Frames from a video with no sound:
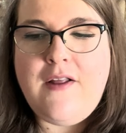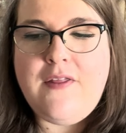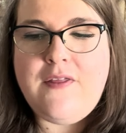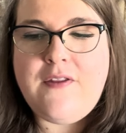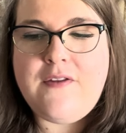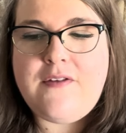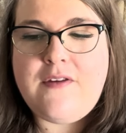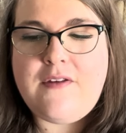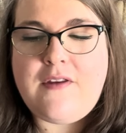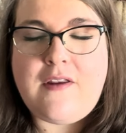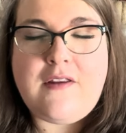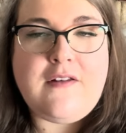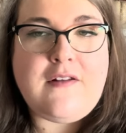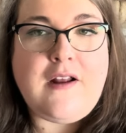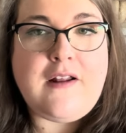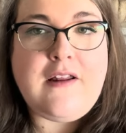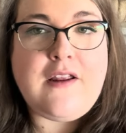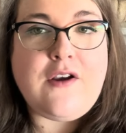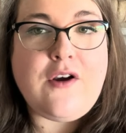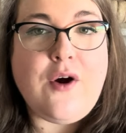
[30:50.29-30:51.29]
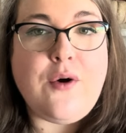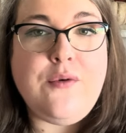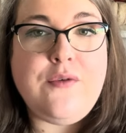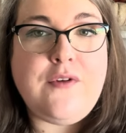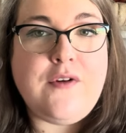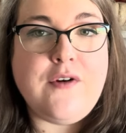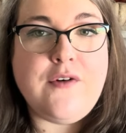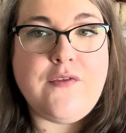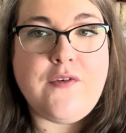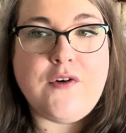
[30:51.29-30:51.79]
This is a slightly
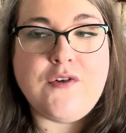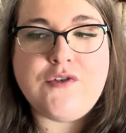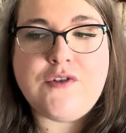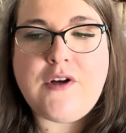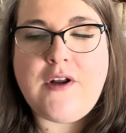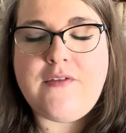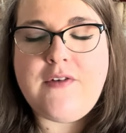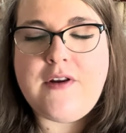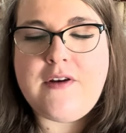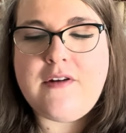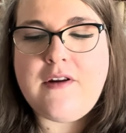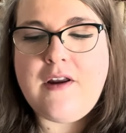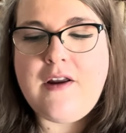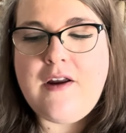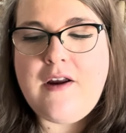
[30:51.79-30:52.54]
cozier version of it.